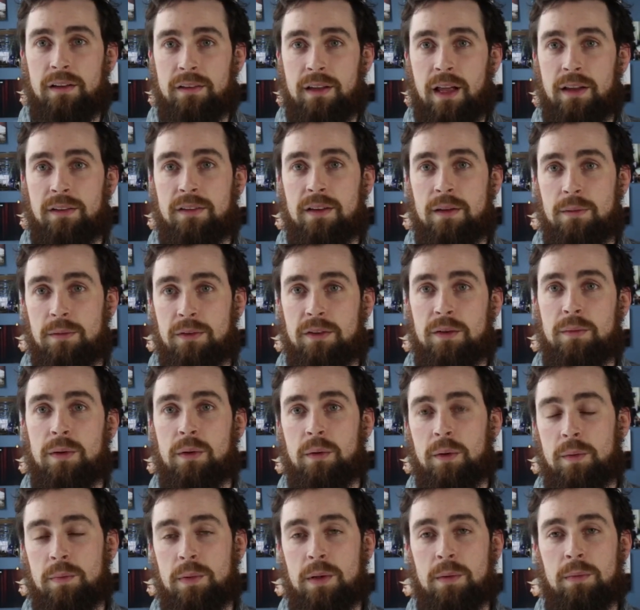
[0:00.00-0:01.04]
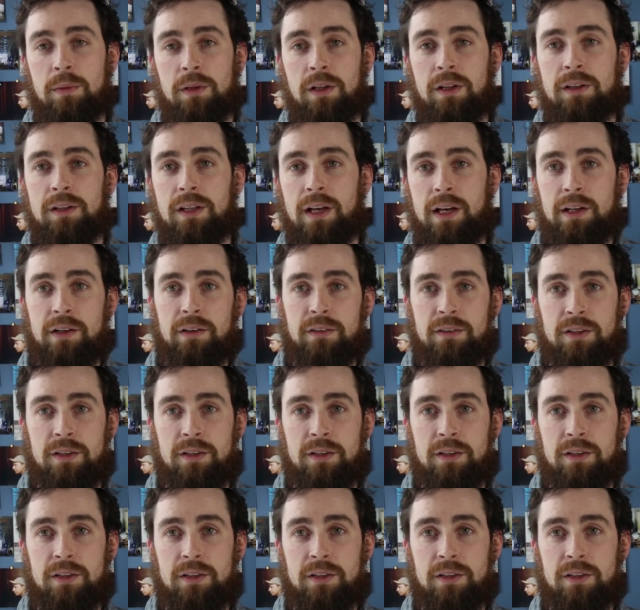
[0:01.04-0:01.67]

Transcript: That seems to be what people online are